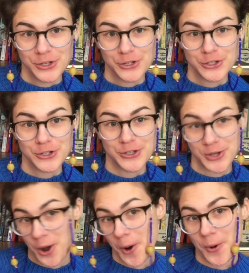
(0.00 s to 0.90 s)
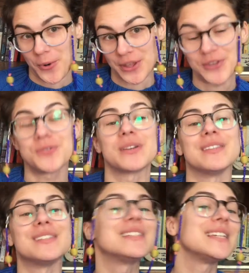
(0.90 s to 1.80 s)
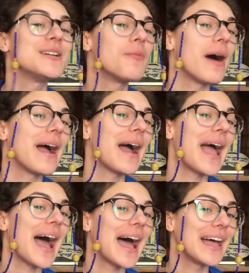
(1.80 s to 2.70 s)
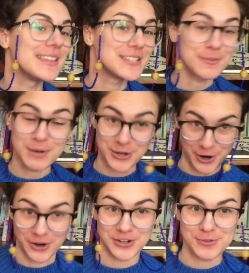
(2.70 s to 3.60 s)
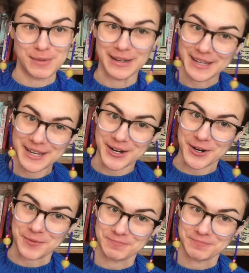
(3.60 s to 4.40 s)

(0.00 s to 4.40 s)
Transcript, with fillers: so you can see why I had some encouragement here.